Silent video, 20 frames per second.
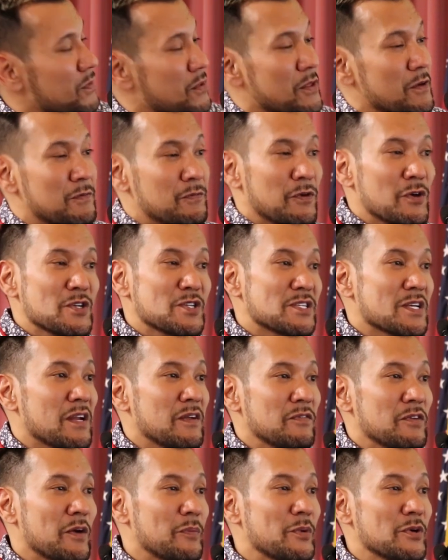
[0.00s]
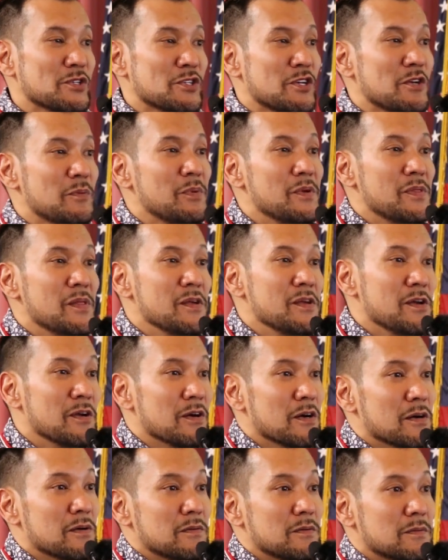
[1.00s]
The first set of numbers could be the
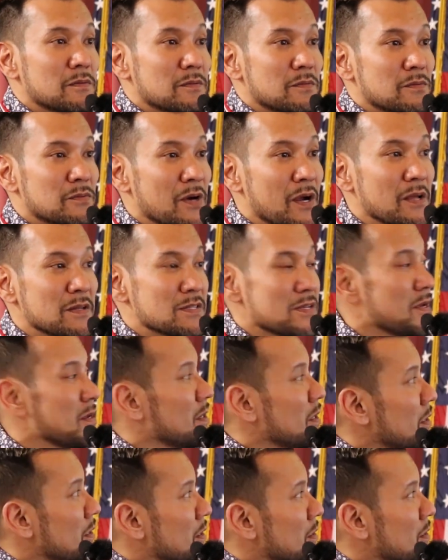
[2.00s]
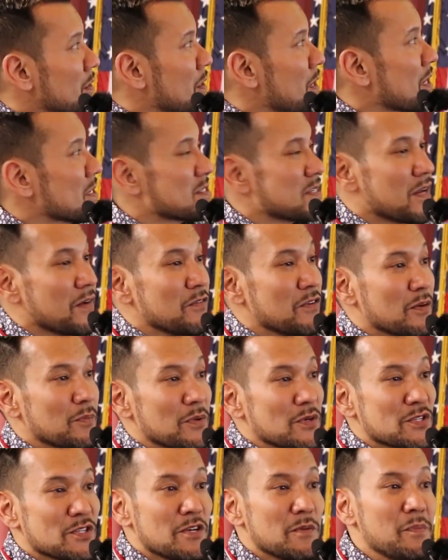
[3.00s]
year, right? The next set of
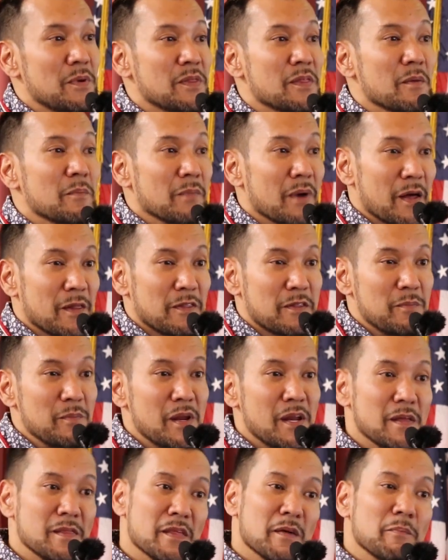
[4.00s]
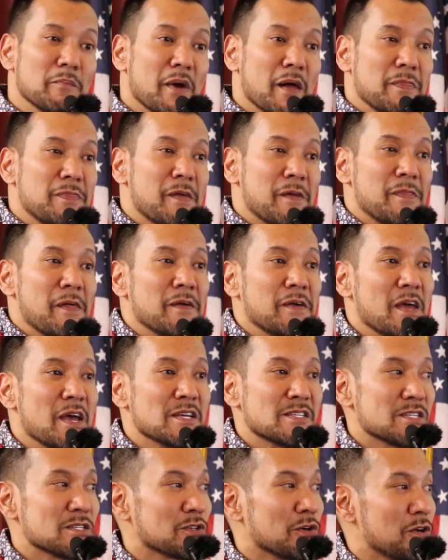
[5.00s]
numbers could be the month, meaning the month that that
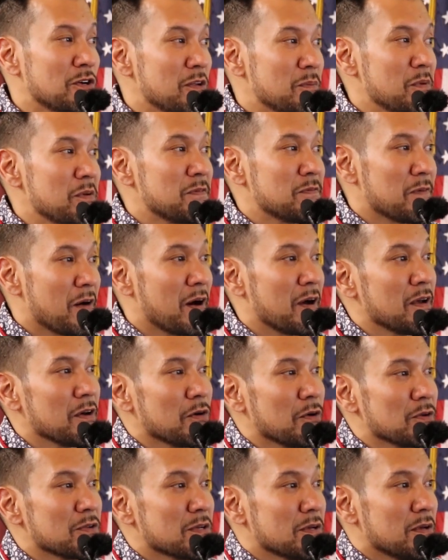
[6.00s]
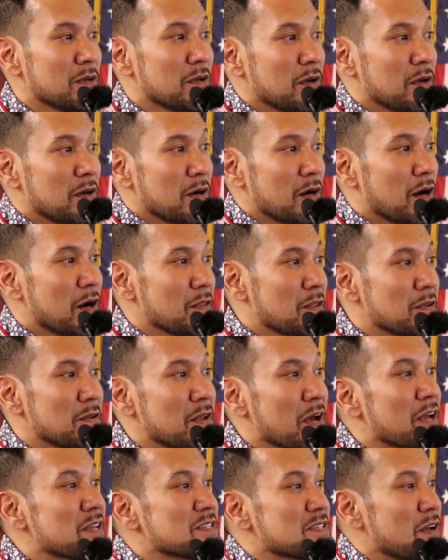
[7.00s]
case is going to be filed. The
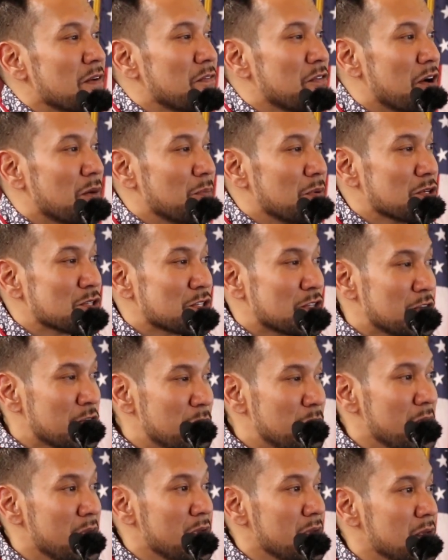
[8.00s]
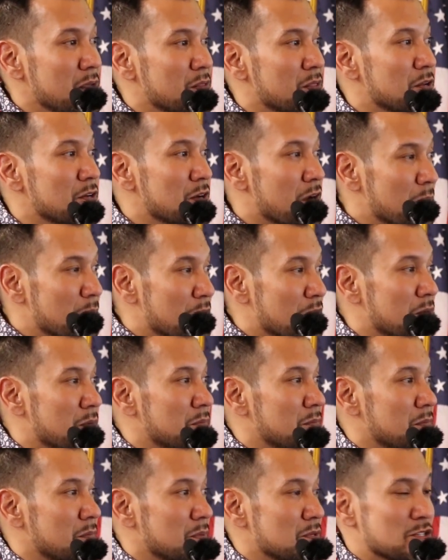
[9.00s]
next set of numbers could be the number.
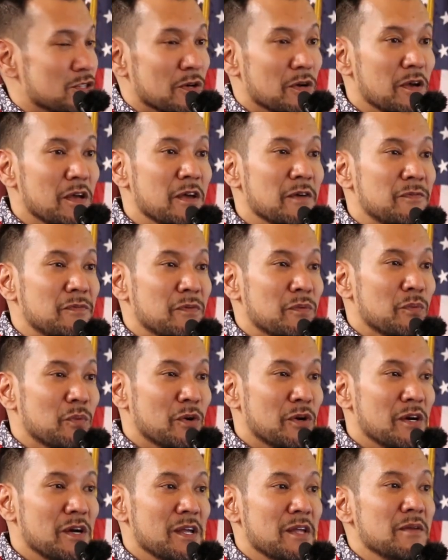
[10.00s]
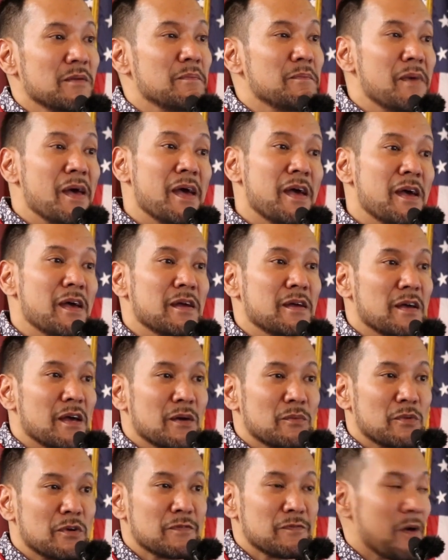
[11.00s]
So if we're in May
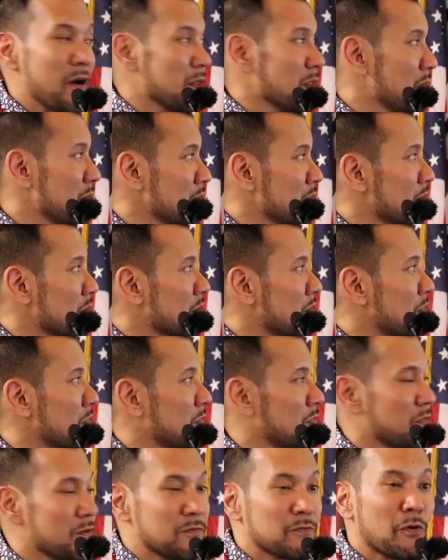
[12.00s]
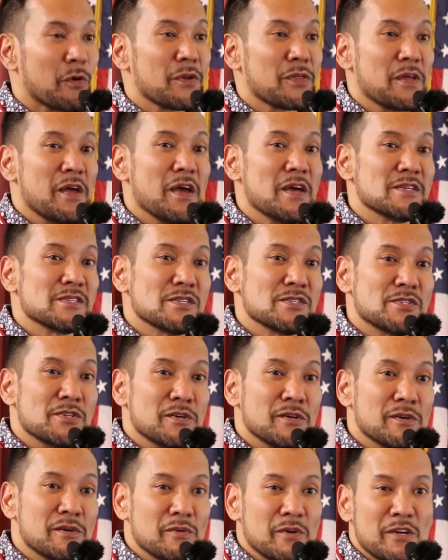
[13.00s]
and we're filing the fourth case this
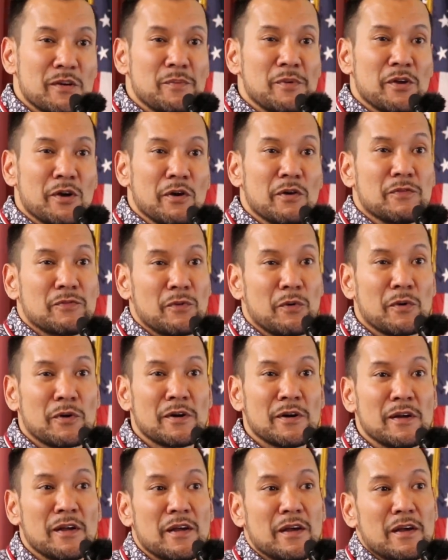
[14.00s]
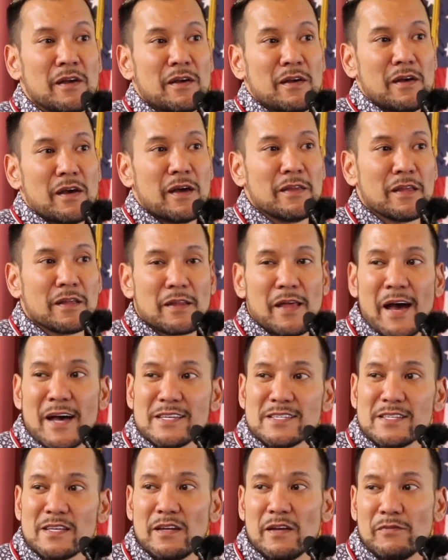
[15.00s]
year, it could be 04. And the
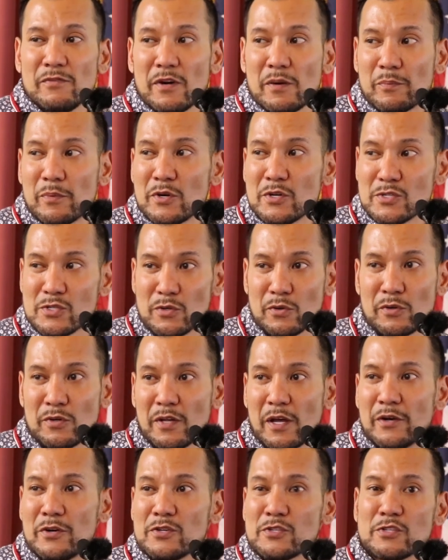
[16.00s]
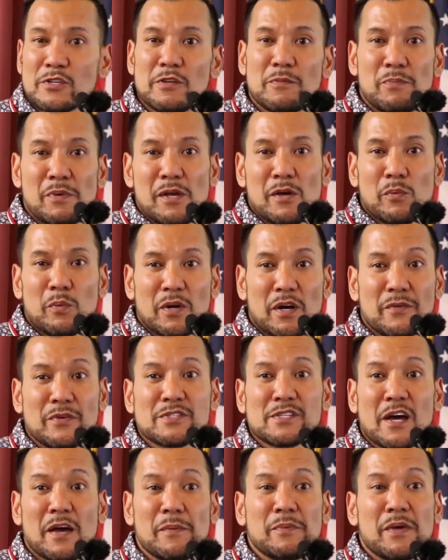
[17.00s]
last set of numbers or letters could be whatever
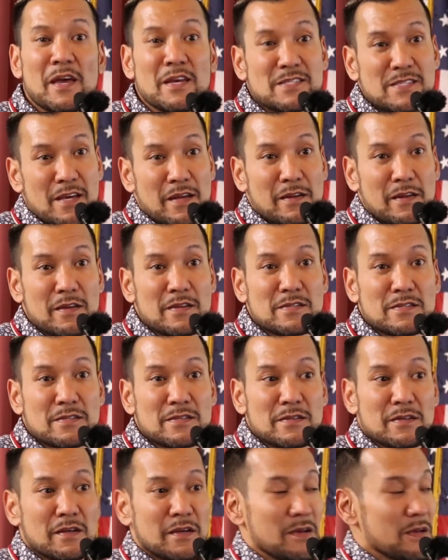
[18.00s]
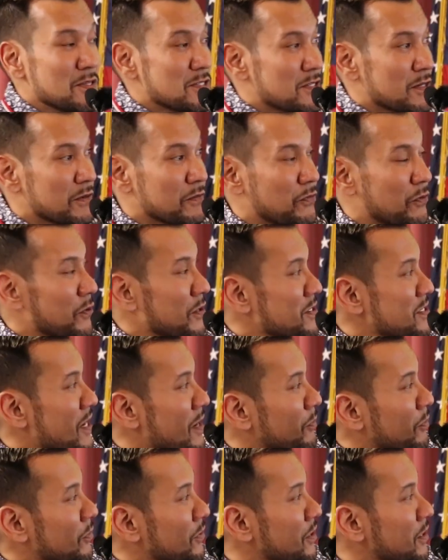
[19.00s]
type case that is. So for
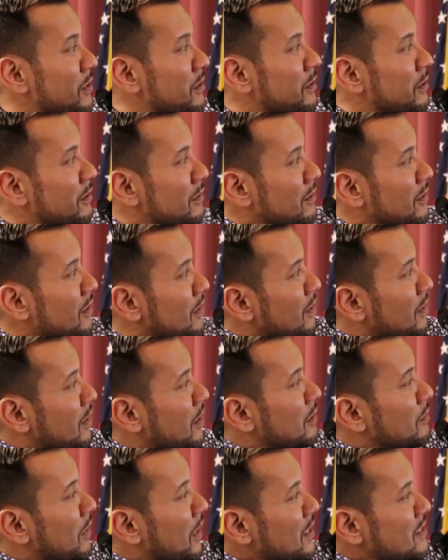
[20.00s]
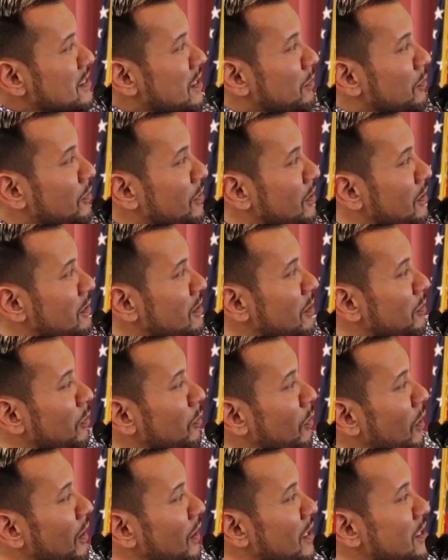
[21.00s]
example here, in my example here, number
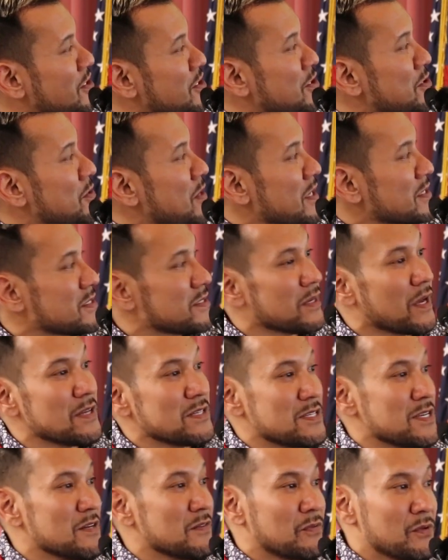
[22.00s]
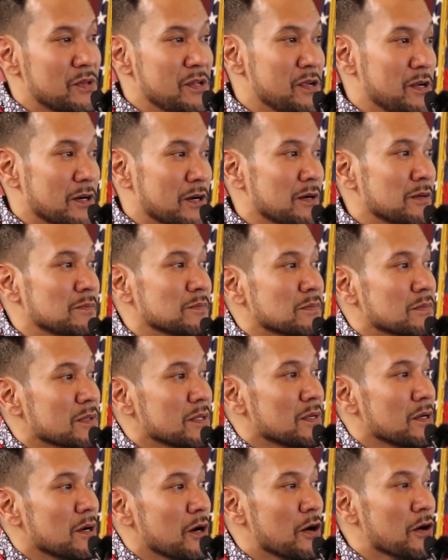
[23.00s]
1 is 2019 for the year,
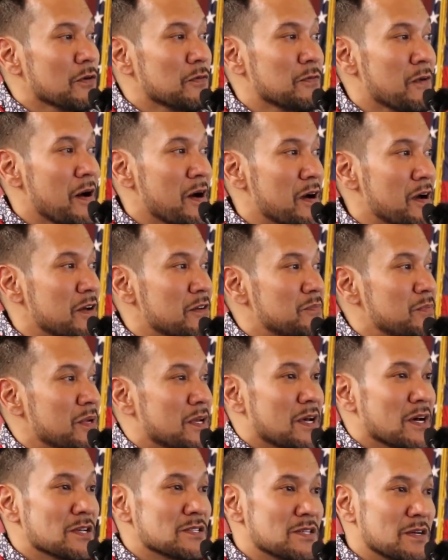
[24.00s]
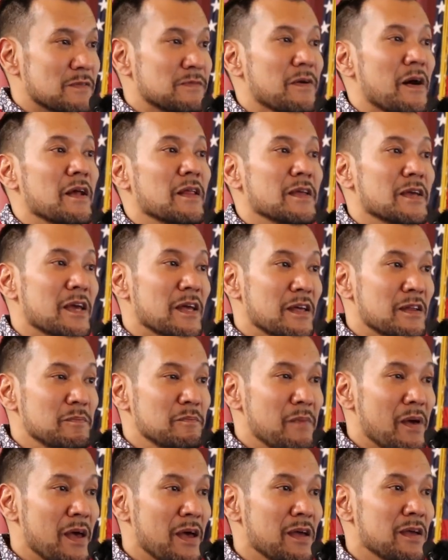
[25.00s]
05 because they're filing it
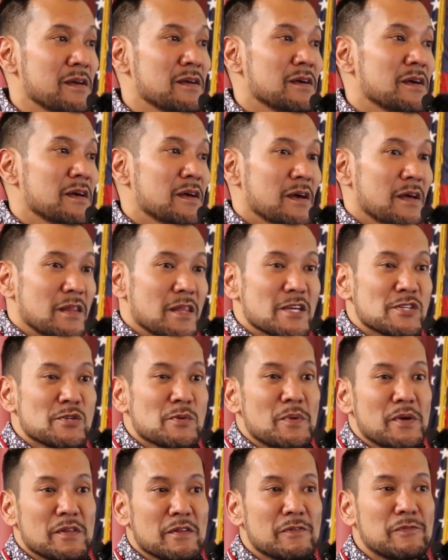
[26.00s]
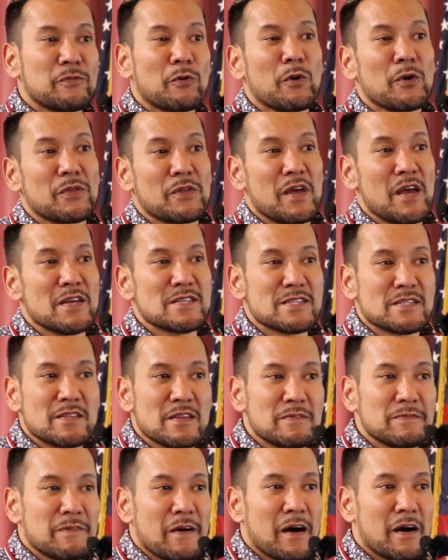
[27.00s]
in May. This would be the fourth case that
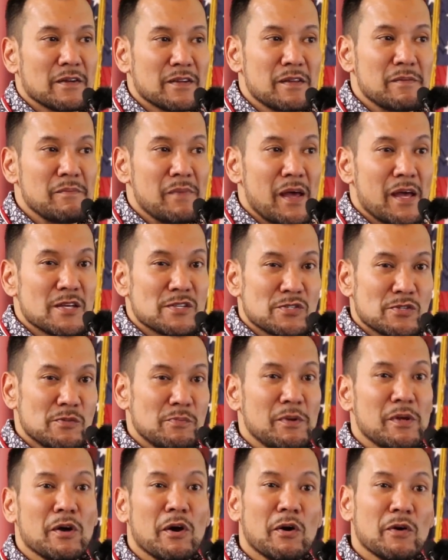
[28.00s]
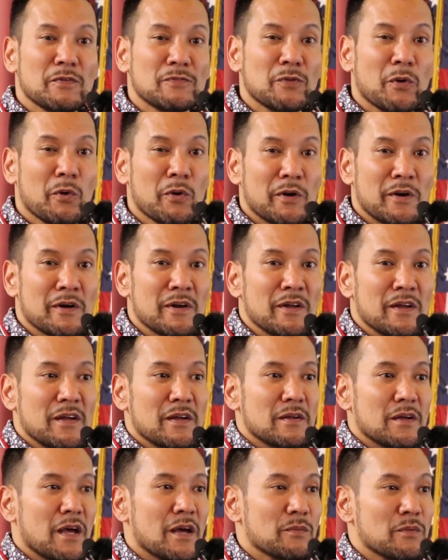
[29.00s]
they filed in May, so it'd be 04,
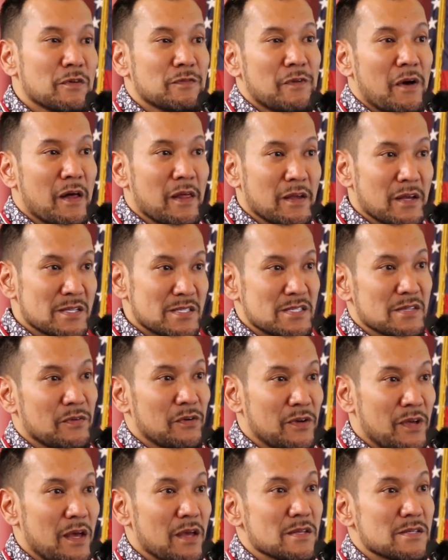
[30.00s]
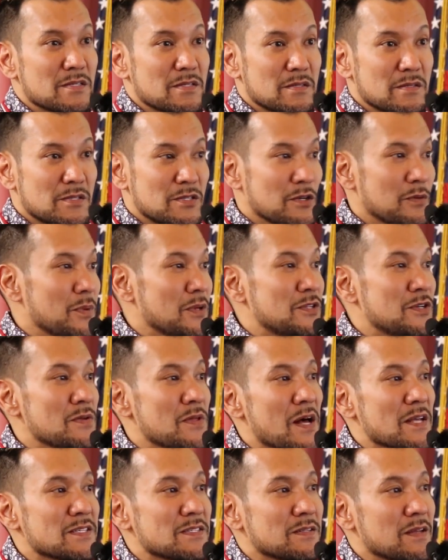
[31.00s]
and we're filing a civil case. So it'd be
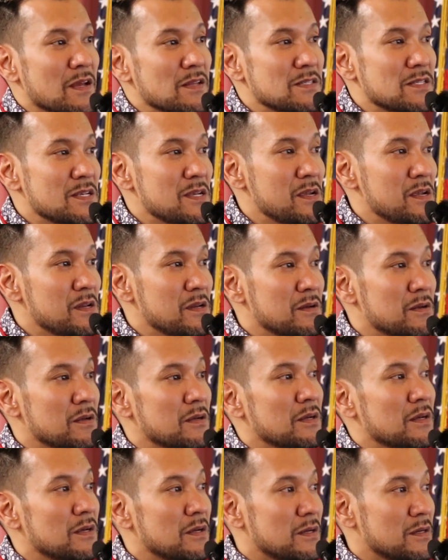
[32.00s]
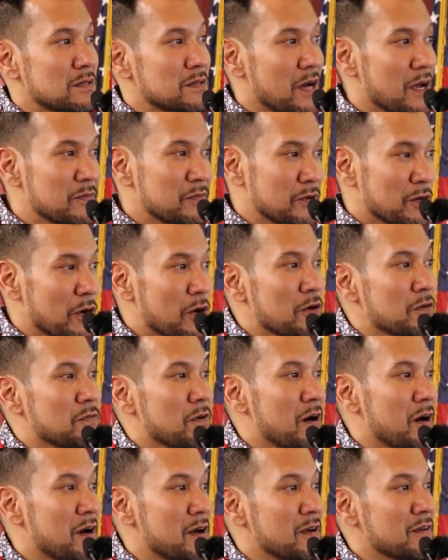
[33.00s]

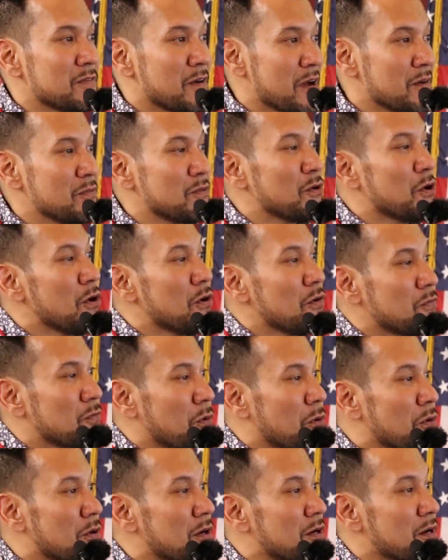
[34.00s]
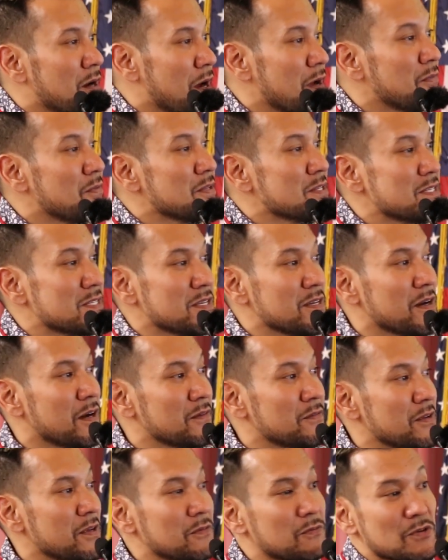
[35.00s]

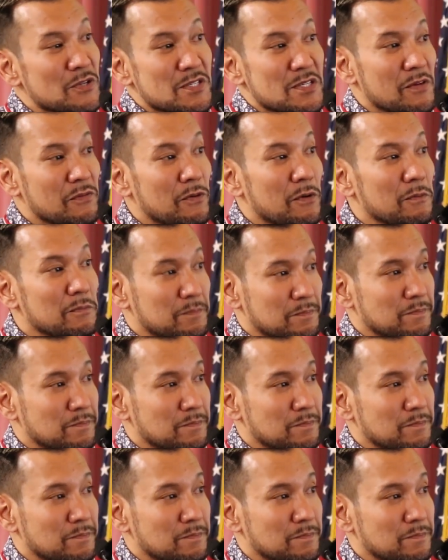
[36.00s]
2019-05-04-CIV for civil.